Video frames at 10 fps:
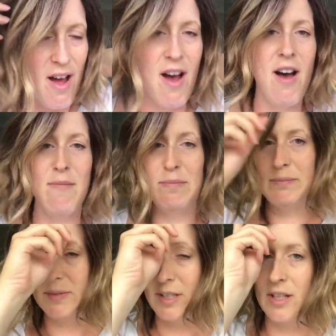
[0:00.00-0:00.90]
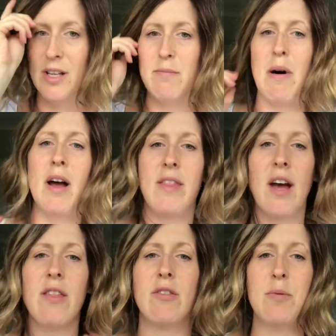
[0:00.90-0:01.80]
The
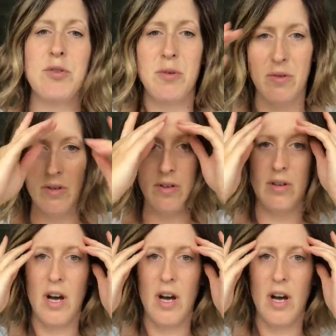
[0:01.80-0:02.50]
other option,